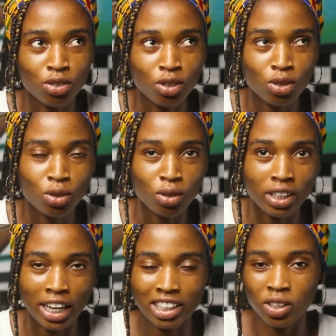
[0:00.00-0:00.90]
drawn
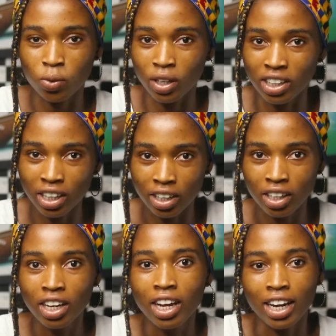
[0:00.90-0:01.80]
towards like just one
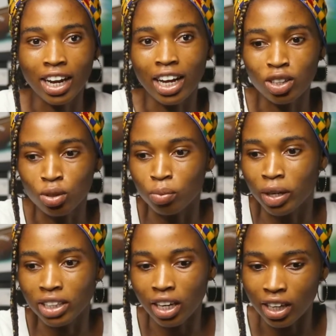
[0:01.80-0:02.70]
thing, like to
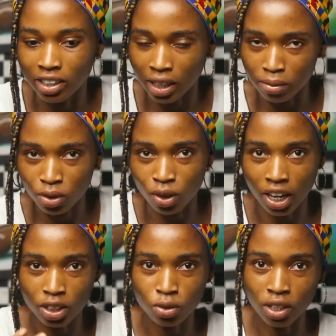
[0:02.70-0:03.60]
pass our exams or
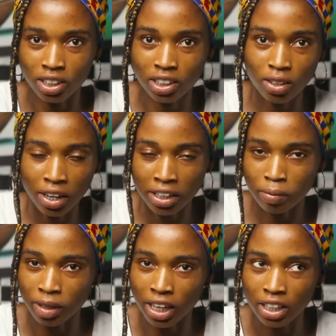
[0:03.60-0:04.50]
like to excel
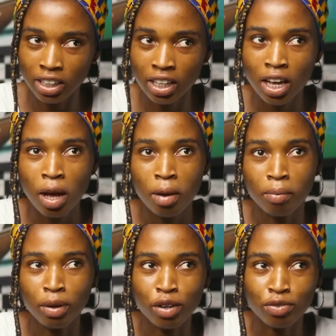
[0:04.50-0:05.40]
academically.
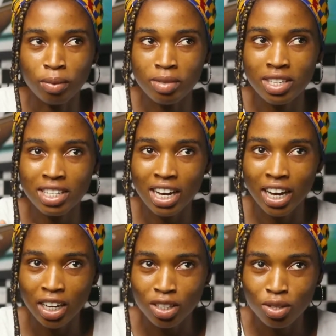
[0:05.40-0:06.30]
But from senior
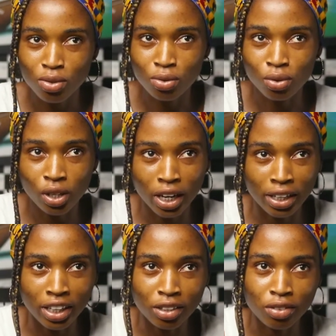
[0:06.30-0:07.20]
high school
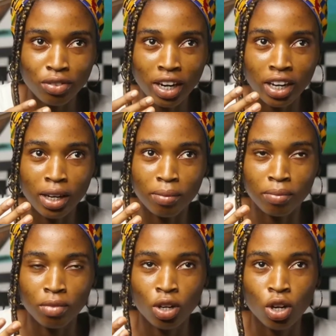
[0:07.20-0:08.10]
and then
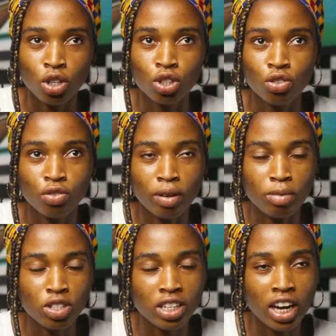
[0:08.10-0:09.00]

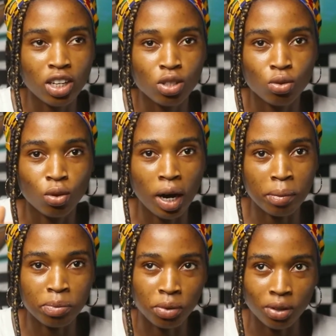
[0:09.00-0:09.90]
from senior high school
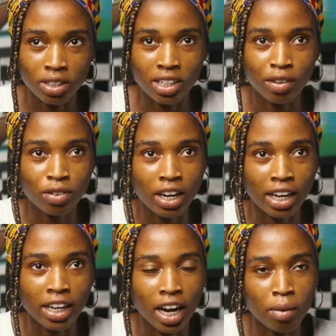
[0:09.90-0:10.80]
upwards, I feel
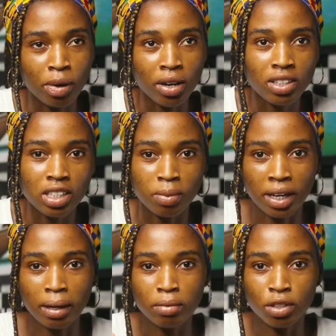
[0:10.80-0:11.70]
like our priorities
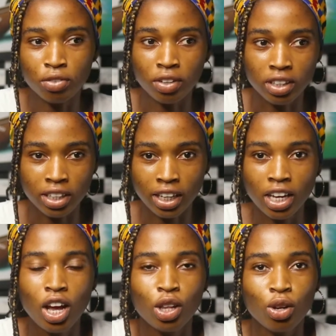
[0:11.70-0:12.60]
become different. Like
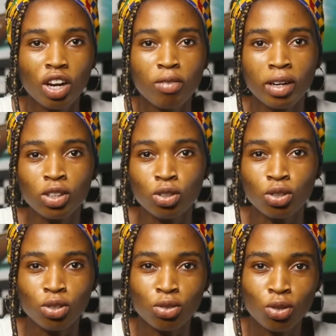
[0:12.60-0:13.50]
not everybody
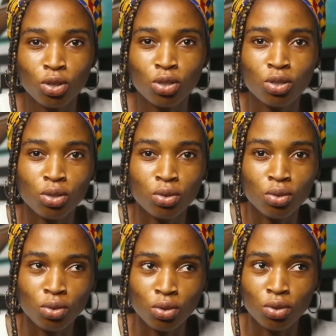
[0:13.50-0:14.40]
goes to
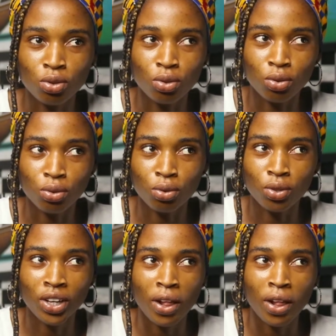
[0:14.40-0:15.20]
school to